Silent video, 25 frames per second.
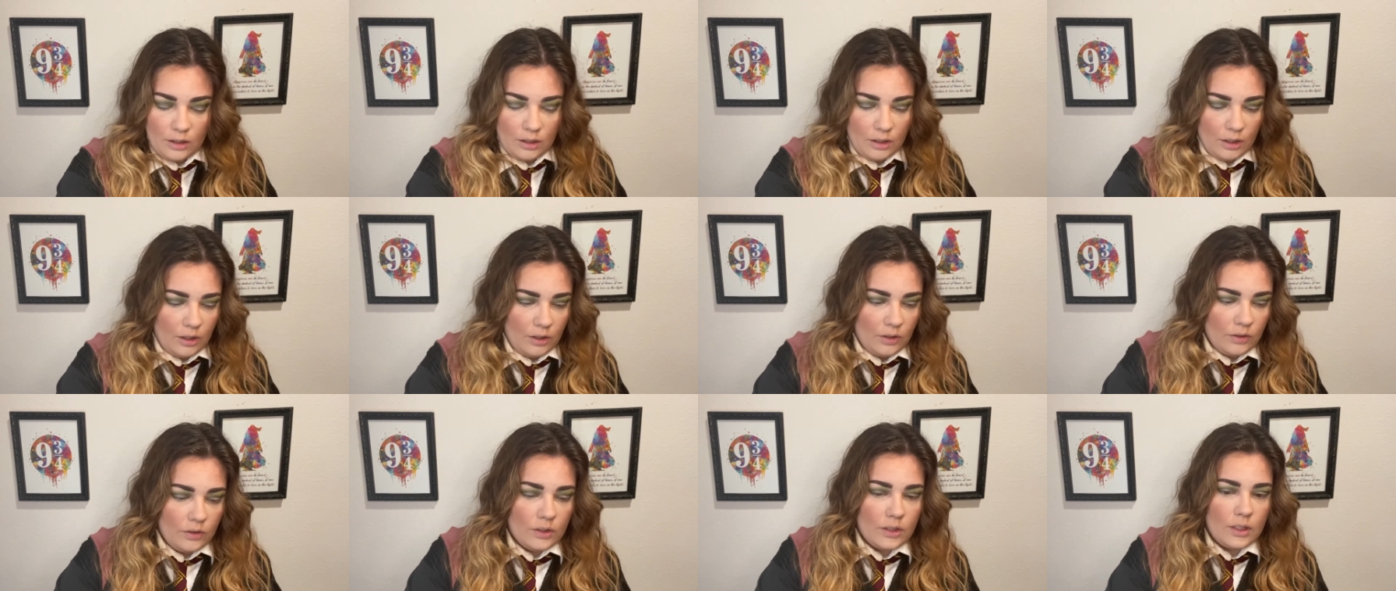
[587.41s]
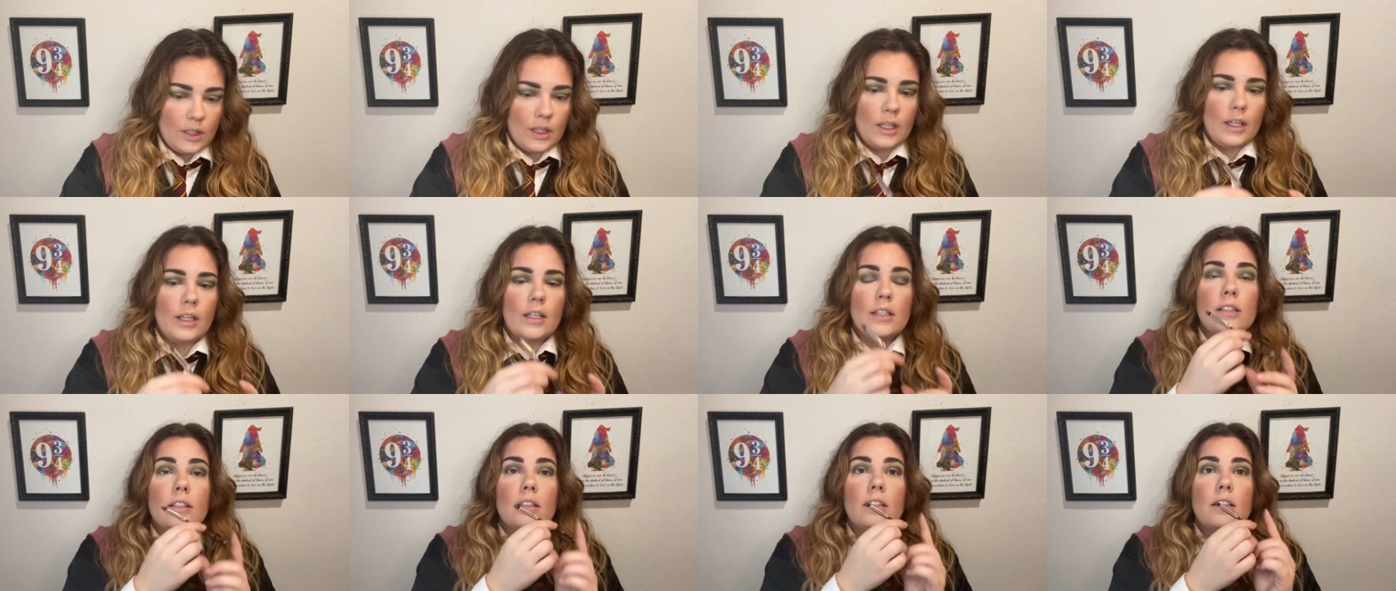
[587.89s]
use
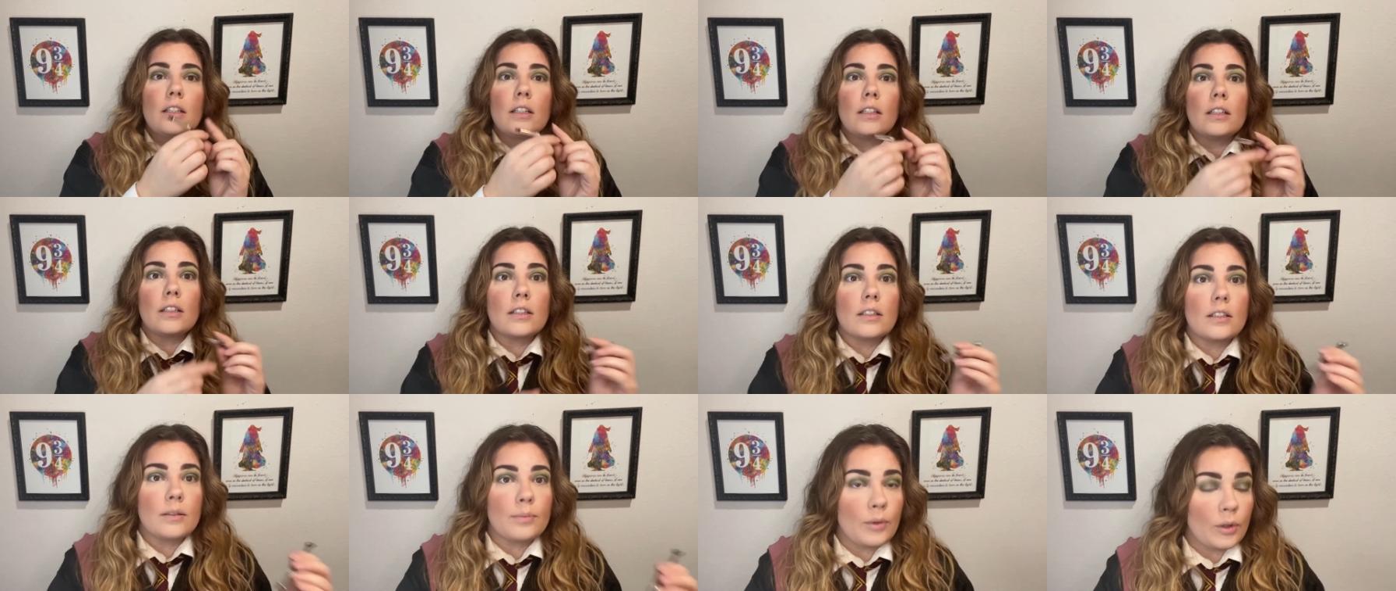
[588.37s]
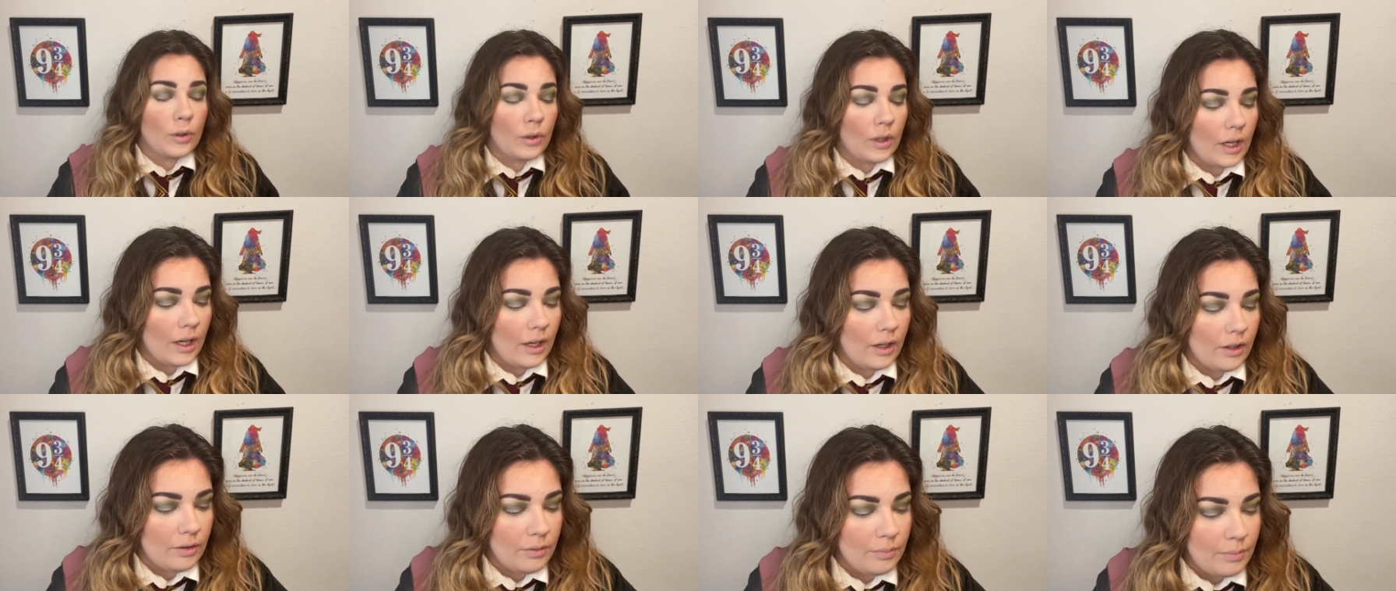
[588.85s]
this and smoke
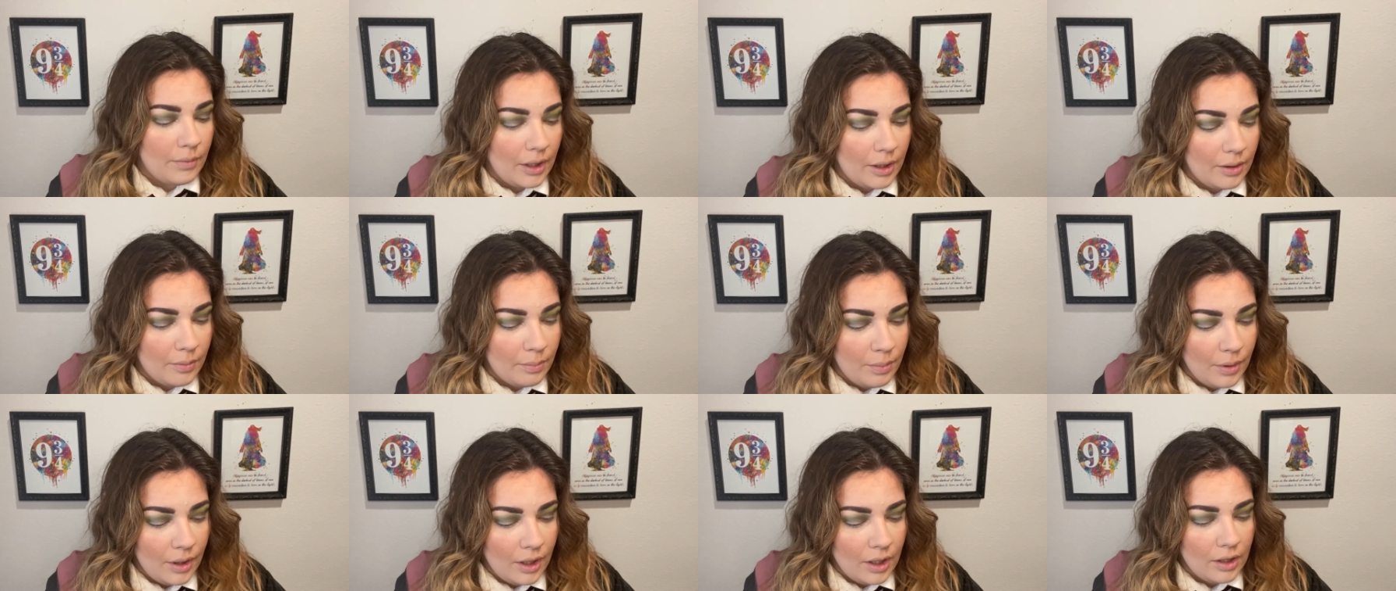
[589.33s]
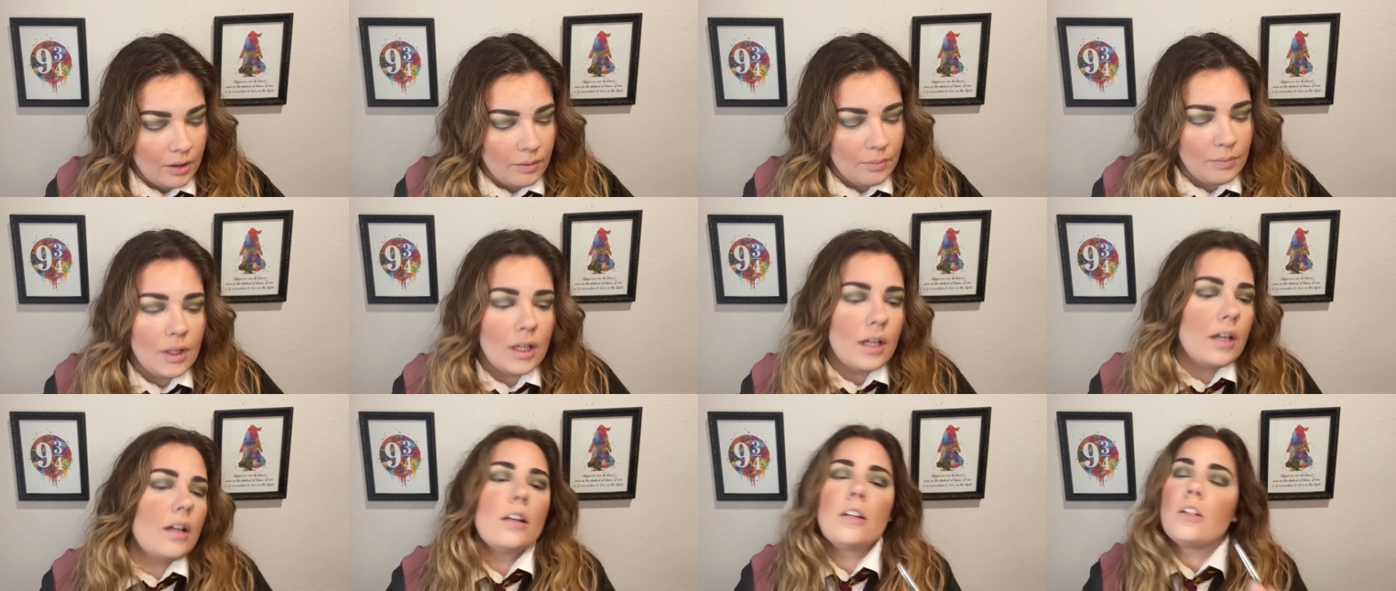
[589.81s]
out my bottom
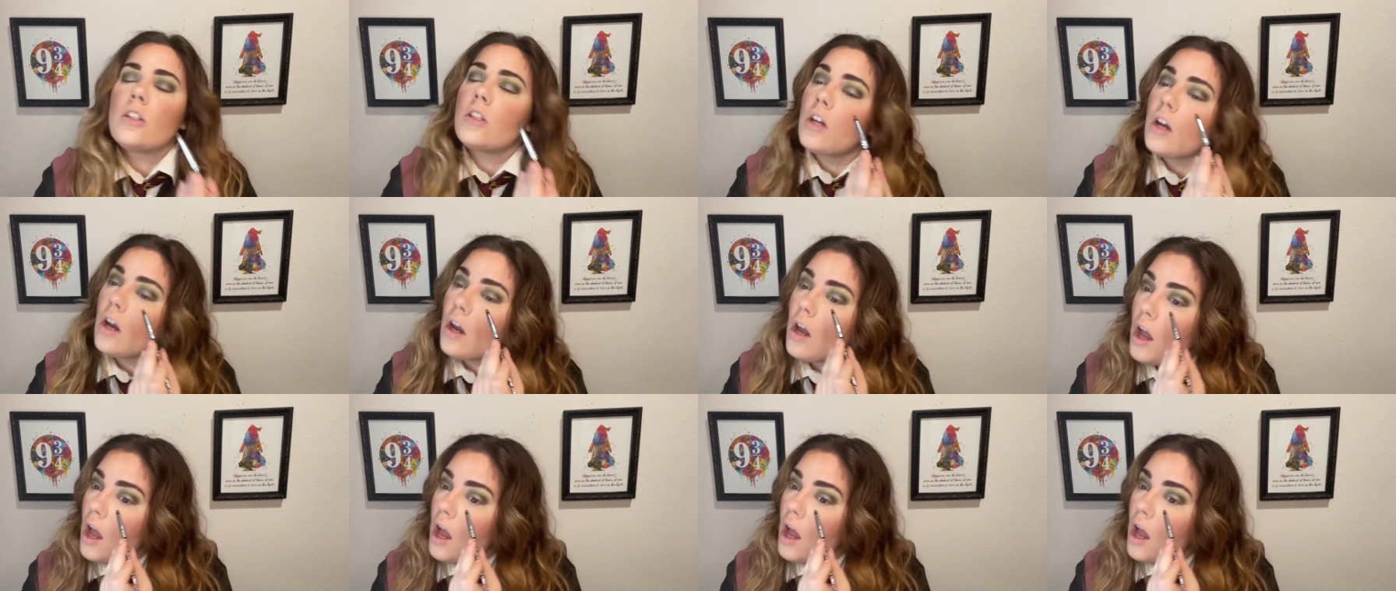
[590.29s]
lash.